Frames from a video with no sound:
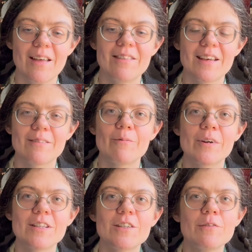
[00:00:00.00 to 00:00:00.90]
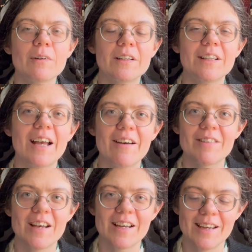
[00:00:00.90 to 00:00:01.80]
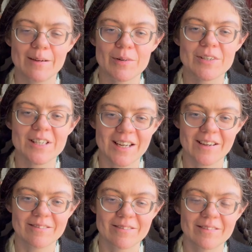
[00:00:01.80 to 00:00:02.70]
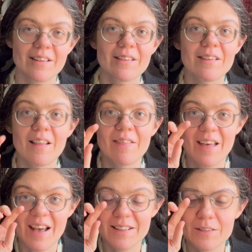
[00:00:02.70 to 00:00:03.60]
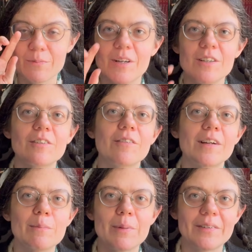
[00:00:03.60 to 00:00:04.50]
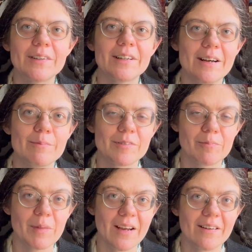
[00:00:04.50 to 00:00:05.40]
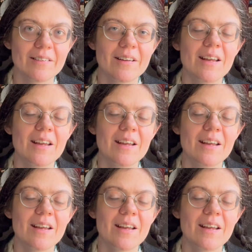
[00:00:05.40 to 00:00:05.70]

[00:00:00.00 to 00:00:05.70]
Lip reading: And then once you really have that hammered down, then that's when you're going to build it up from there.